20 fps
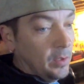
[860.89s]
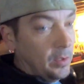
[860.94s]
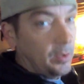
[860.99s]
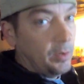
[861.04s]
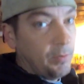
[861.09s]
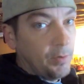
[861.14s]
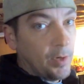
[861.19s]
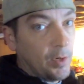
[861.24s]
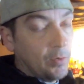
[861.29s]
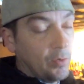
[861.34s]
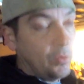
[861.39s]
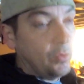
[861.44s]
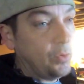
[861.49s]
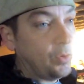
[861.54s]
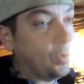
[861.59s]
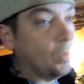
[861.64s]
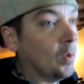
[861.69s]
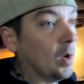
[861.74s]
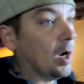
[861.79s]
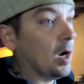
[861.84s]
You know who
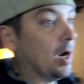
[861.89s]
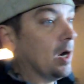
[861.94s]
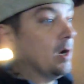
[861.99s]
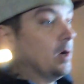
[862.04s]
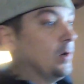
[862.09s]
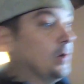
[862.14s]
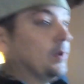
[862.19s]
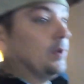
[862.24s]
you are.